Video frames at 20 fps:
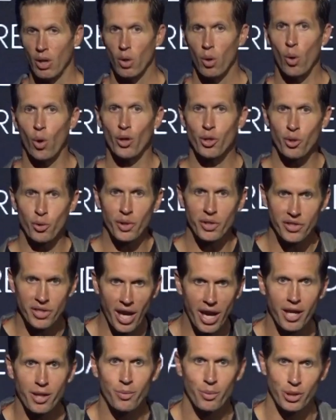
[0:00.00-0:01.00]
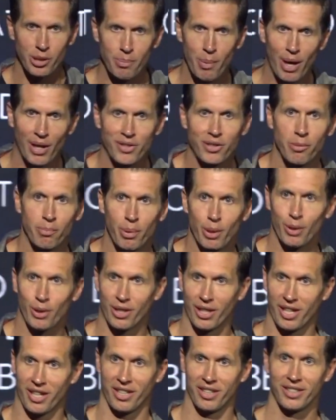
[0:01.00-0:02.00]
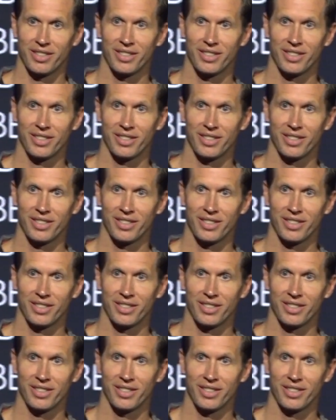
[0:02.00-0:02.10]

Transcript: or you can take responsibility.